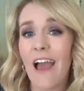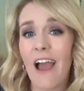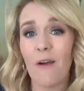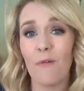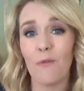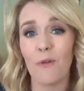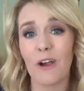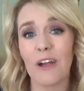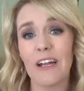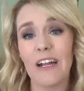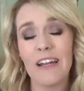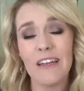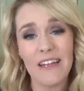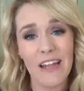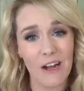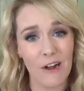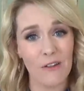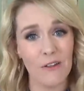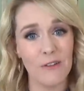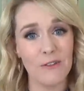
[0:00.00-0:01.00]
and we're gonna
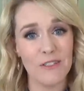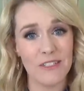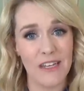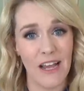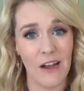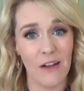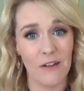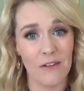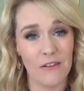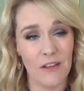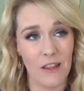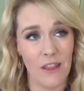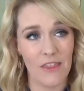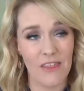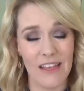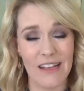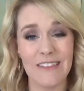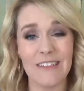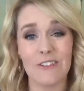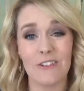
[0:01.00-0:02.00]
narrow those down to the
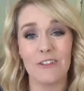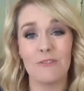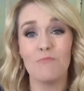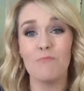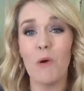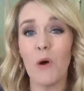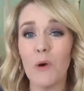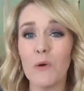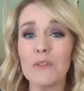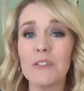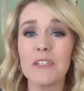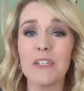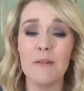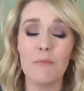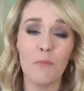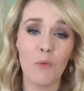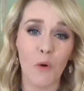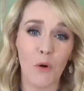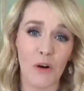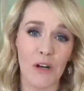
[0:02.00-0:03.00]
things that are most
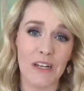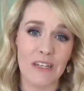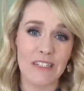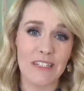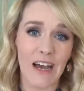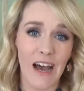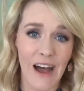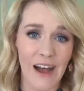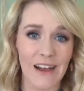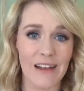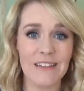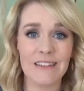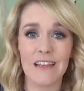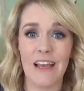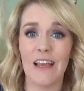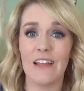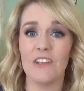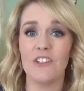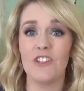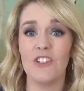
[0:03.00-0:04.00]
important to us
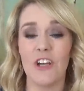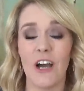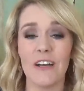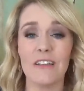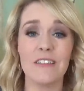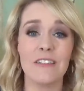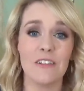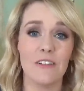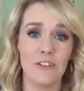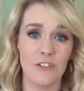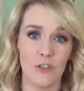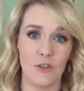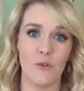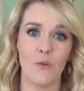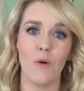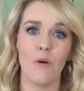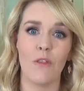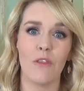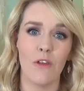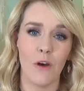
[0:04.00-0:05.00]
and just
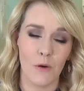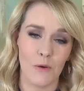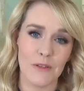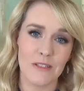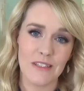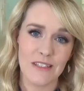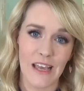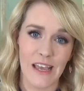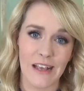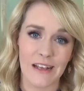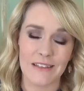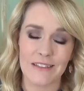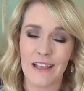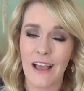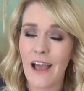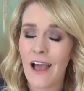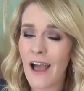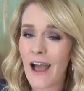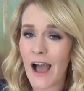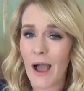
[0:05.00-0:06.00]
do those things.
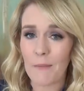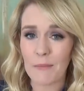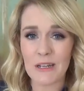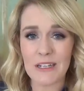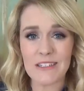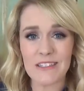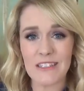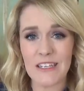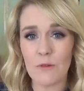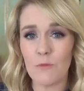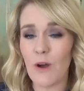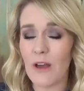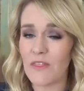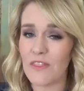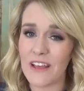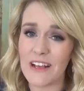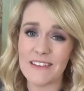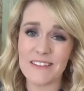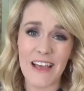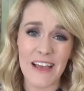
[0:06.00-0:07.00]
I'm gonna see
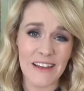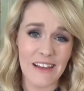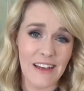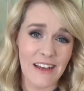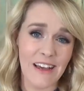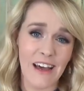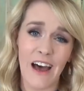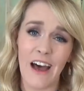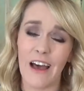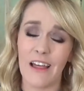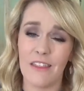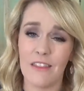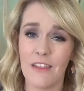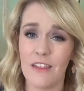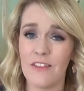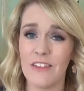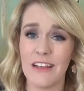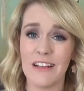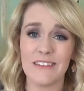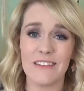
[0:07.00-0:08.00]
what things I can cut, the
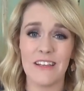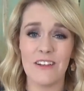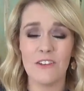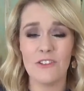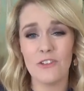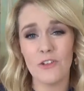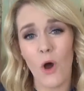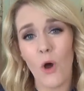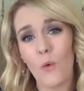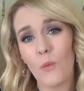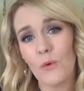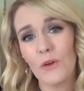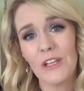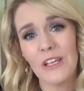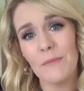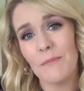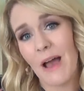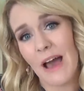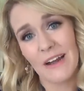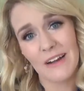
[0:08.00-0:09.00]
things that don't
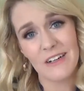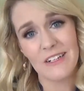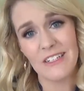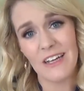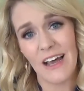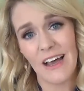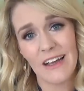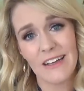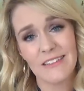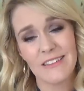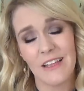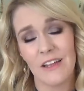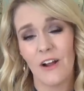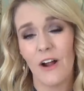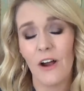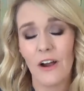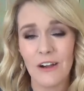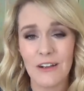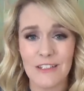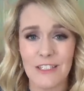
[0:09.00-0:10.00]
really matter to us, that
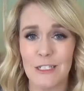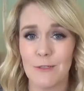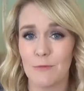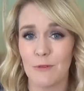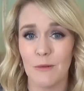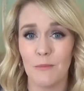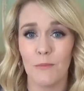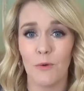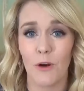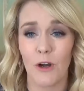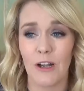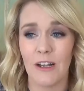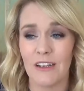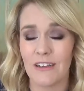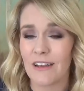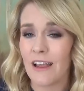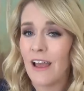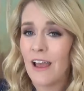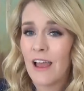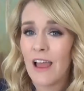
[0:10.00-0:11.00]
aren't super
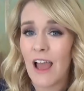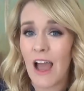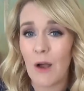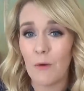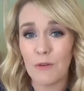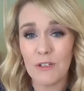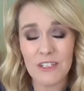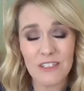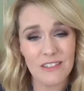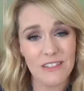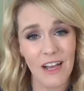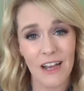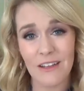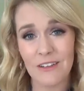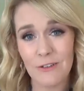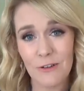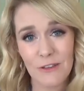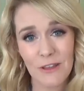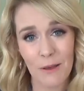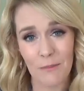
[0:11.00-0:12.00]
important, and we'll just not
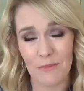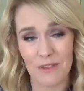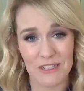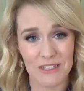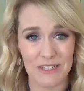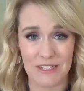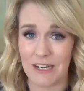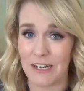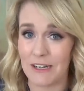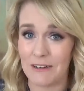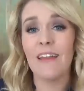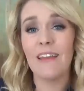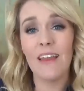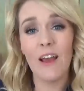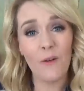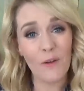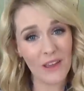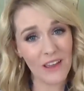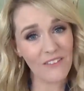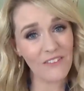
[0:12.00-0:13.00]
do them this year.
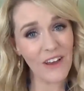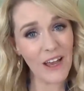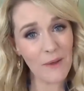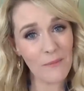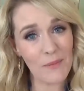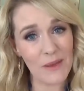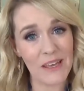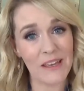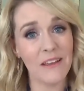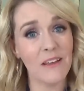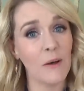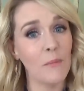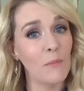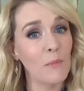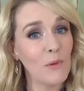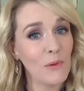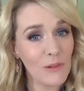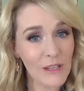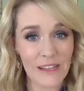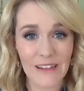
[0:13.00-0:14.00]
Now, if I'm being
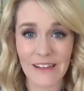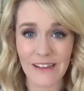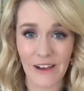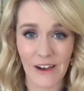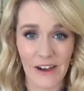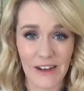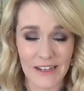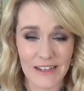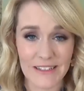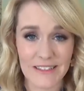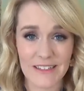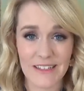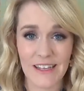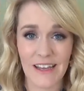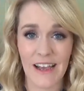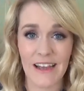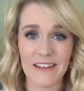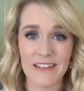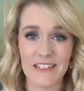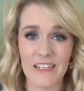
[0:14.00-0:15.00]
completely honest,
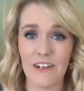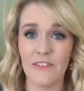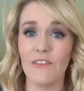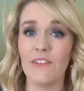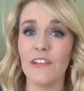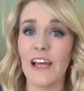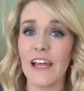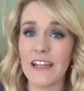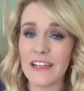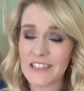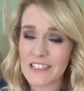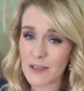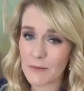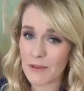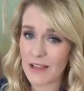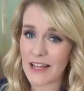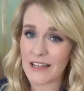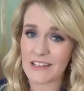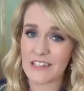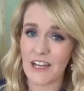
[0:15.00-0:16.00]
the idea of letting some
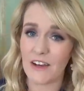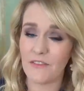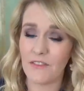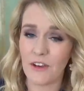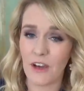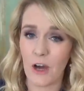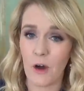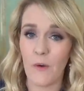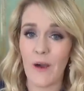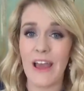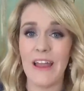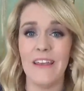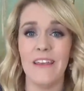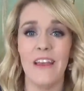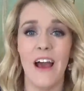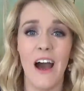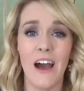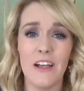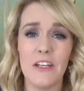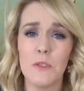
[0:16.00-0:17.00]
of that stuff go and
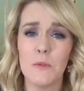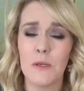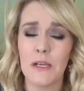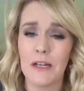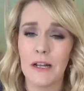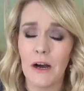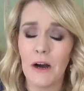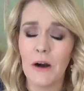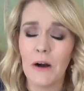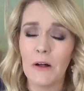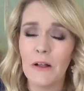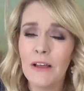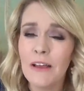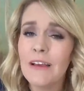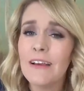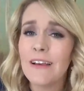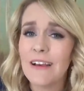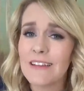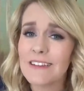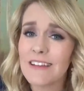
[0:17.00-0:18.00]
not doing it all,
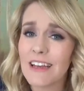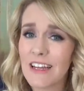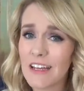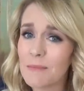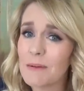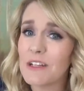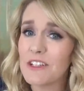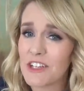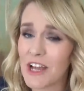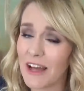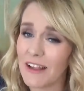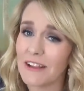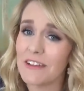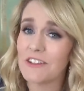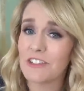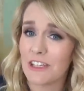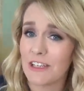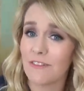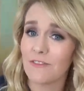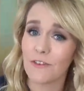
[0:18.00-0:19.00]
it's gonna be
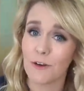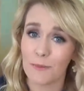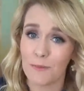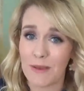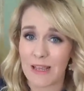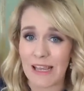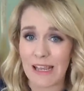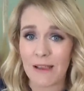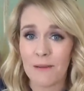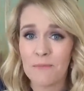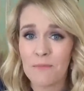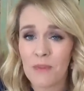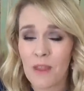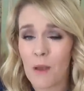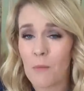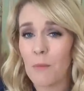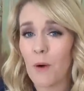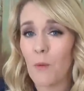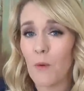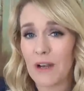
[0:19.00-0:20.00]
challenging for me.
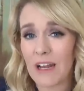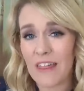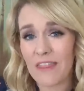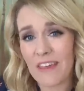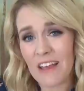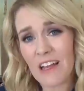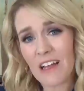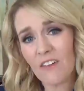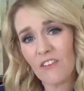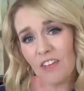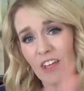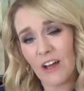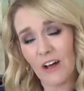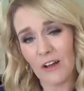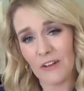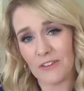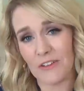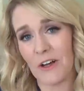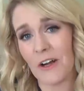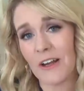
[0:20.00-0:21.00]
But when I think of the
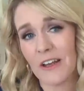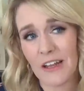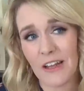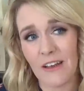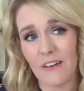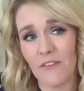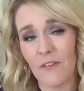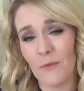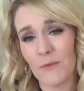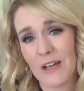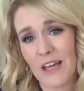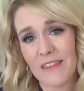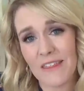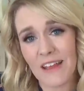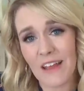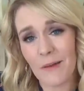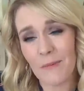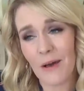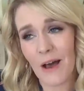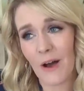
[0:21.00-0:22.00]
alternative, when I
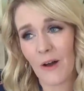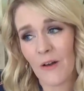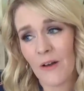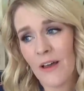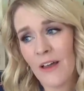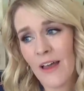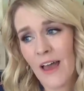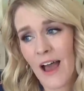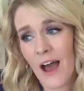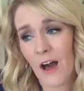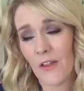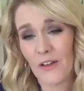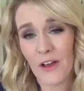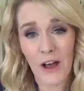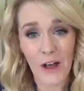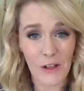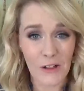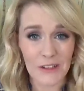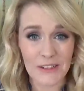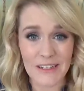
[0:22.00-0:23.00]
think about how the
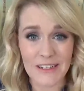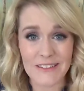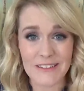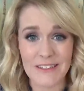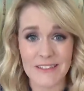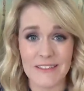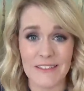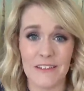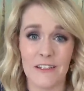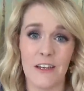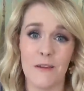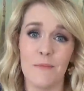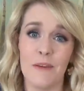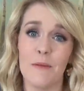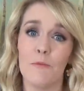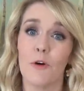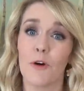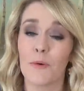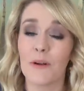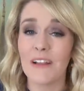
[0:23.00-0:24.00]
holiday season can
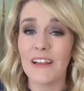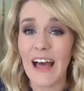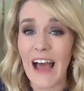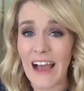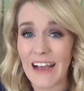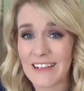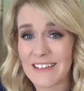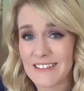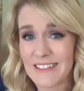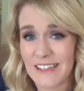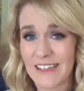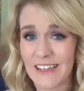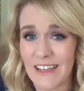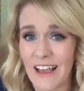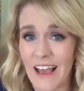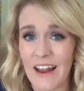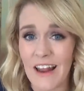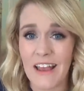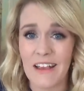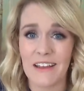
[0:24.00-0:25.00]
be more relaxing
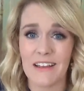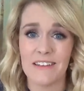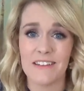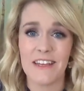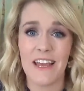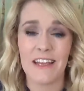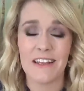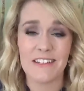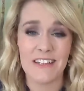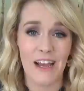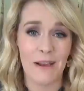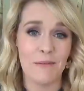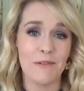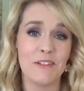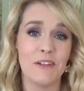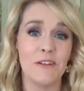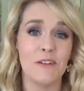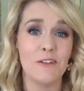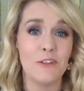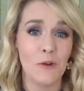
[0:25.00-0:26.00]
and I can take time
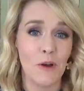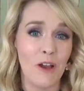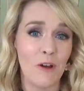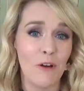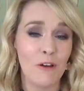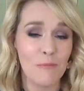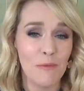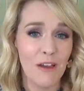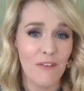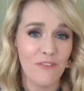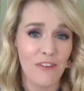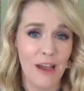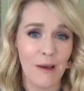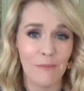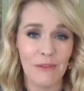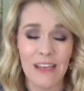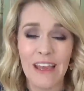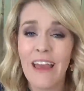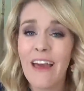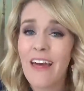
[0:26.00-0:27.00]
to enjoy it with my
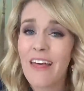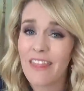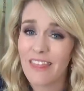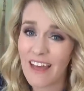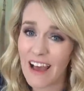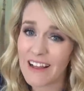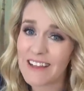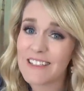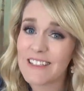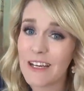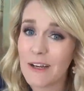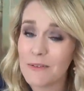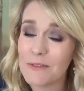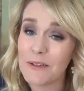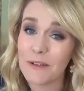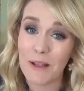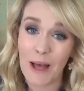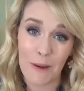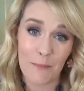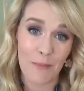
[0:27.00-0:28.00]
family, that sounds
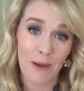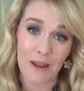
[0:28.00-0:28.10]
a lot